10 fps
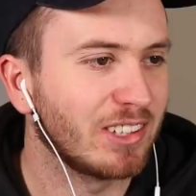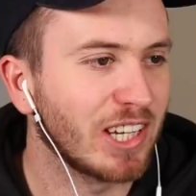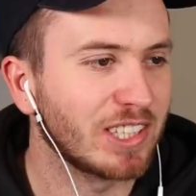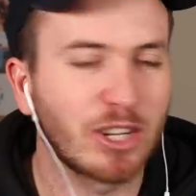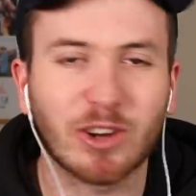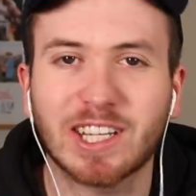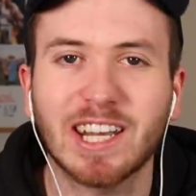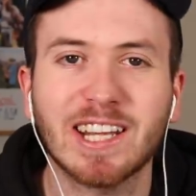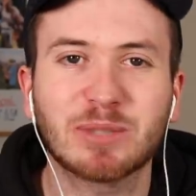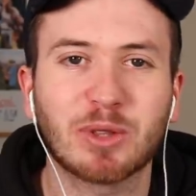Jeez, you got to
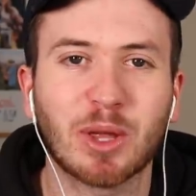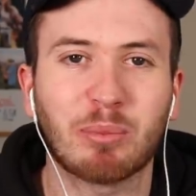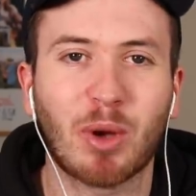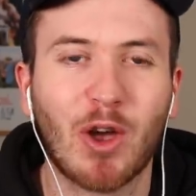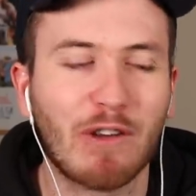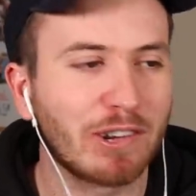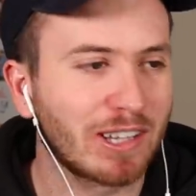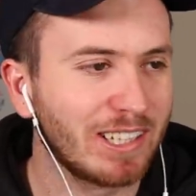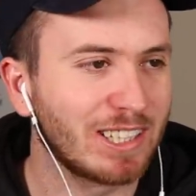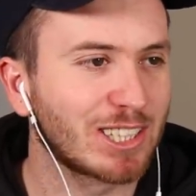connect with it
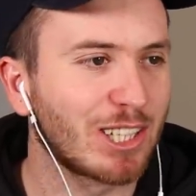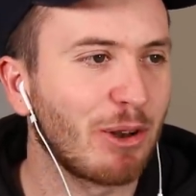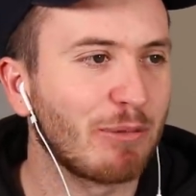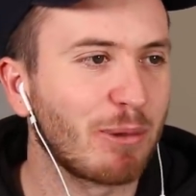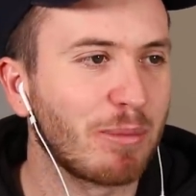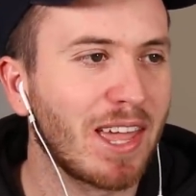perfectly to slot him from